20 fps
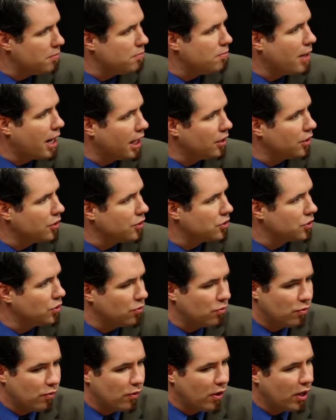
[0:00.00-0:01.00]
mailers,
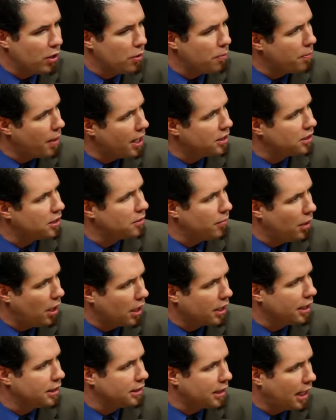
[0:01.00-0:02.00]
so very basic
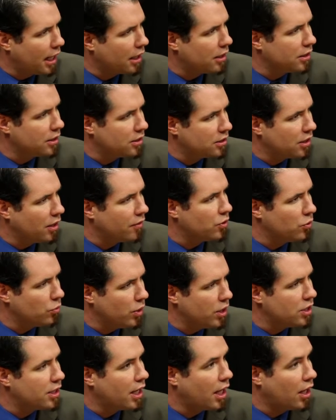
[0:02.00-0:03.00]
blocking, tackling stuff to
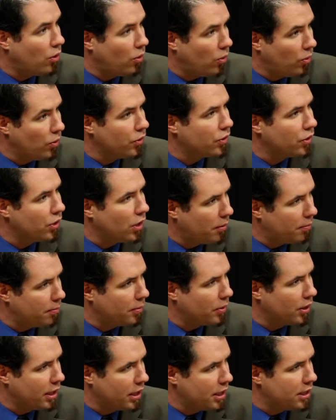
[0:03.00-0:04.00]
reach that older
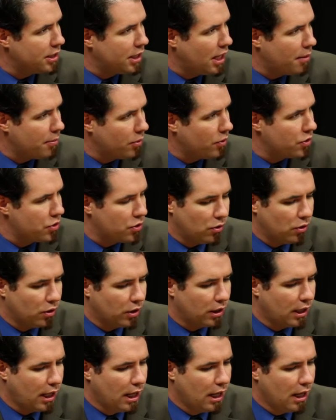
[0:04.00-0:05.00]
upper end demo that you're
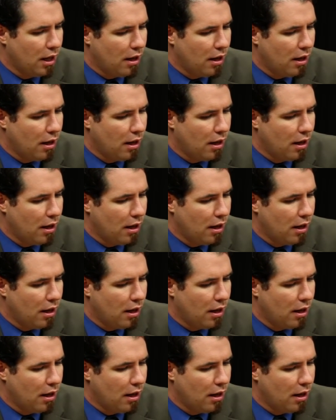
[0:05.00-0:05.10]
looking at.